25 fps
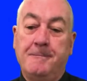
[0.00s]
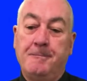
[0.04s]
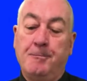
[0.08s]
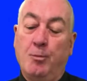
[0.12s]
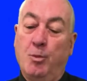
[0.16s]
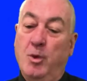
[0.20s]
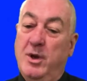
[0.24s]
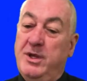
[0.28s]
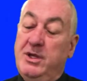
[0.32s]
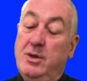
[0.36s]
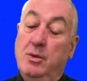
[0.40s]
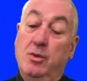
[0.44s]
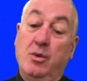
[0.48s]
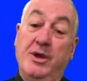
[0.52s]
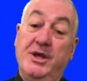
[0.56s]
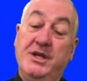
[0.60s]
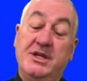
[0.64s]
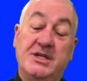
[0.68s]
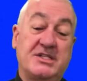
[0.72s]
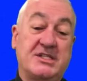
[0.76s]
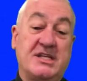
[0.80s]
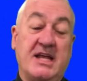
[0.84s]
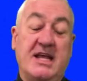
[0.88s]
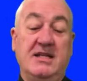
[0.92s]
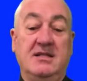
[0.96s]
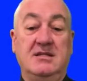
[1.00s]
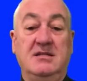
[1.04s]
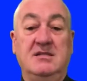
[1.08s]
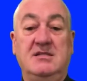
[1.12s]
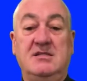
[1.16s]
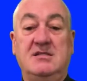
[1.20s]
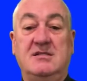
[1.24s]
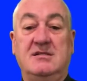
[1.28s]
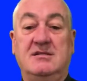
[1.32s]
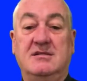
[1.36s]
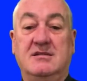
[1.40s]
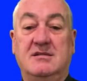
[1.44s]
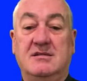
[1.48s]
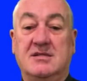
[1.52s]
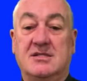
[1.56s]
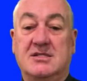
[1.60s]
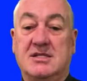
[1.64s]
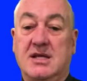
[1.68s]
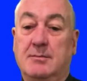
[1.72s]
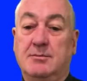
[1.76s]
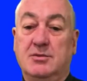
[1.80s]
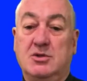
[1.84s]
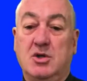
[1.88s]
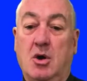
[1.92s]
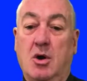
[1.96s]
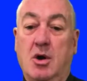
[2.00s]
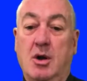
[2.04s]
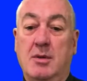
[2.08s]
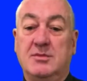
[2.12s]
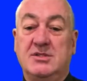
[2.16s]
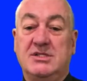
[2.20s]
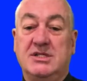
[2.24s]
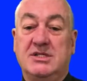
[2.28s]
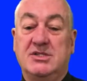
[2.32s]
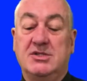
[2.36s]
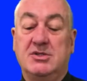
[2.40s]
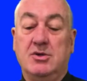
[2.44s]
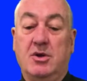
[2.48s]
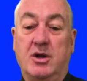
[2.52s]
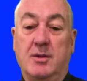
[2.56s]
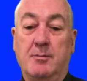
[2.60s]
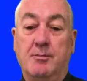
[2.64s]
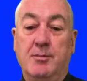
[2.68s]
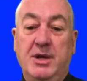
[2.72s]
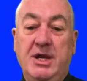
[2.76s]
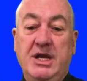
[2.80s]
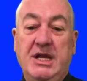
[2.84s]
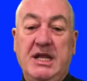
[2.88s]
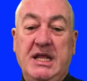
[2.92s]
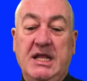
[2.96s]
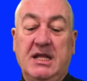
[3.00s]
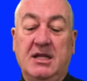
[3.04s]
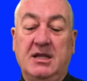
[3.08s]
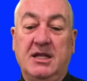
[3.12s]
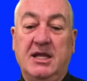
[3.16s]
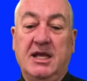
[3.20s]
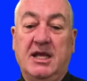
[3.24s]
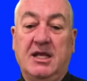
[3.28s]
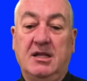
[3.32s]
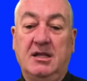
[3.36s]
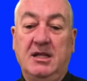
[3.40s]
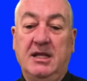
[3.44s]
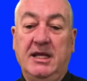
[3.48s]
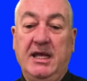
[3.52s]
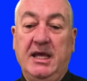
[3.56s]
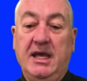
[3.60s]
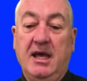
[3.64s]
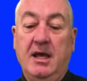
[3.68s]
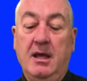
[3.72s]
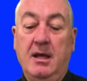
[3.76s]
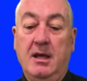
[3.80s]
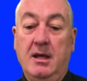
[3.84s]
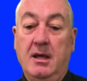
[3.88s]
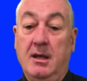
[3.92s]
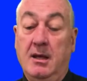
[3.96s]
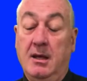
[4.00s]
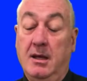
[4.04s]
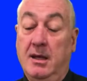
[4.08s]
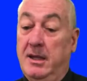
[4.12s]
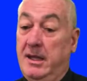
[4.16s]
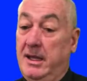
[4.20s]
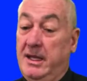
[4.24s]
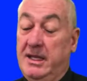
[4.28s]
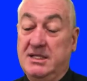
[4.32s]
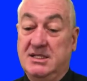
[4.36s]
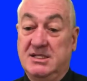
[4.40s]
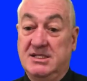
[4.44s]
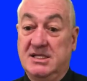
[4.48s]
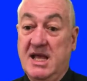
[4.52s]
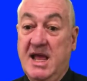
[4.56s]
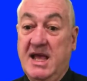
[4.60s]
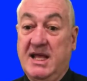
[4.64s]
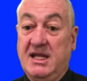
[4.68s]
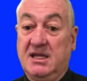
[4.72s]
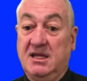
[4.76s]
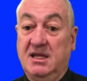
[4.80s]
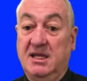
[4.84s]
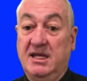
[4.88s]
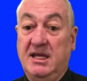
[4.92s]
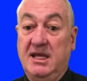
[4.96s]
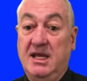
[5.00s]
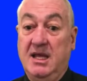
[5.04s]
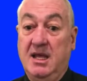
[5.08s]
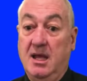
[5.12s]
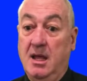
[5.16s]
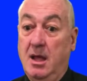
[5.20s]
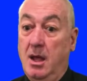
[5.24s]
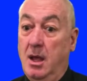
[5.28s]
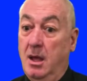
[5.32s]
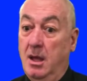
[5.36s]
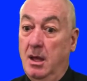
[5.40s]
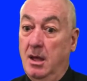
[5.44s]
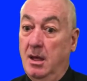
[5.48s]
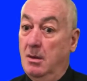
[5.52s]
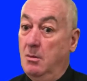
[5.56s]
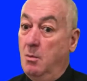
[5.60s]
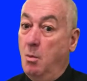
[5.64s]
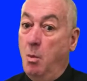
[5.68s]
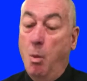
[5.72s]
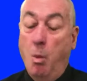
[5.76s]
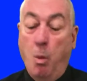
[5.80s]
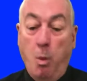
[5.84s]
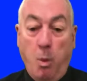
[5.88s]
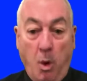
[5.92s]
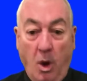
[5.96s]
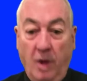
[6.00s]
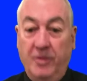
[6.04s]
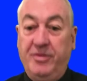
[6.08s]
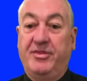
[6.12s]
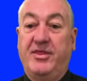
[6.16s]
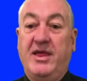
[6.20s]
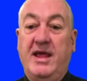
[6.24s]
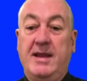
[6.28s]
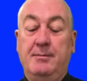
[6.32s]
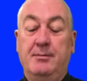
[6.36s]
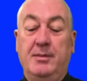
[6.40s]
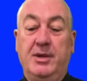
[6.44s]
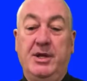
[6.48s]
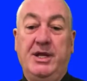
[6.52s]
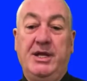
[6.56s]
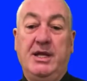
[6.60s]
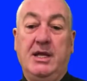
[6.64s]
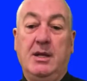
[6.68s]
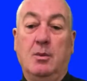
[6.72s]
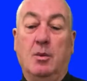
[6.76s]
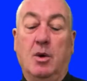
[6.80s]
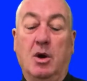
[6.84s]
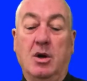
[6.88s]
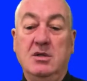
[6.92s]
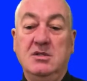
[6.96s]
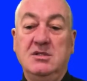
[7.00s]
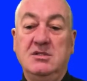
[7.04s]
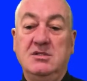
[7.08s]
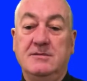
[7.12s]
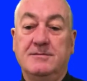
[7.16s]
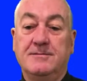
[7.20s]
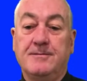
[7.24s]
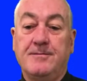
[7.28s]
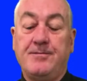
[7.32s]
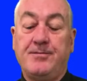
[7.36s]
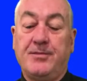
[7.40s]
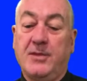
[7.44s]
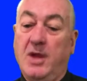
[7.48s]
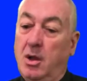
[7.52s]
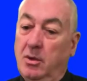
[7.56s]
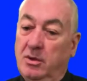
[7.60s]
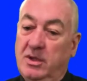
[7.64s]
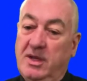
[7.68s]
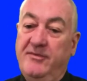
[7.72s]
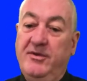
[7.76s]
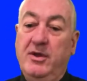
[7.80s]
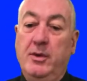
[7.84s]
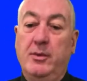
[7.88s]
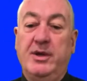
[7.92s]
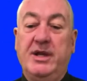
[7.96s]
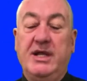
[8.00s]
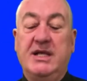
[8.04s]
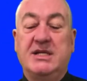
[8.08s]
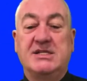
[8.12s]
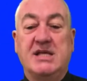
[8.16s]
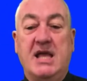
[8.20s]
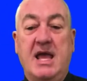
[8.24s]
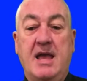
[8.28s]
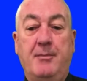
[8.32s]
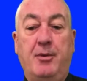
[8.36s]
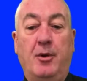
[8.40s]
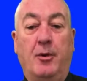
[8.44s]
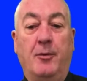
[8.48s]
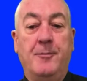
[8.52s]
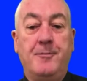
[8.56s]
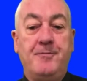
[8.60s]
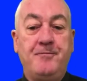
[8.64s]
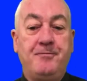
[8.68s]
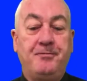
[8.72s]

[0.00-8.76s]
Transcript: When you read a sentence, sometimes it's not immediately clear exactly what that meaning was. I'll give you an example.